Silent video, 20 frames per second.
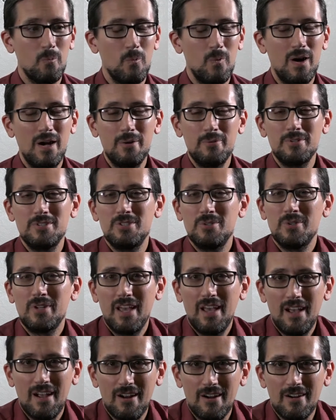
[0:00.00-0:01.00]
Why would you
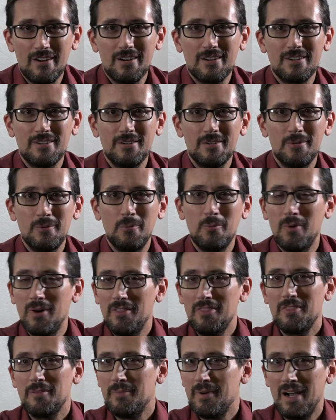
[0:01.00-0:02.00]
care
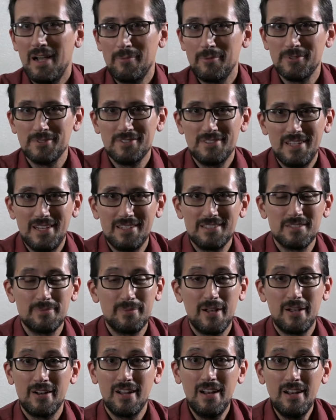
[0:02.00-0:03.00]
what the Bible says
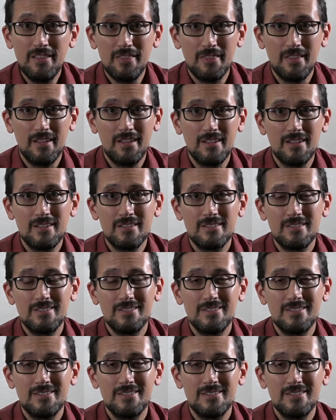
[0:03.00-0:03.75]
about anything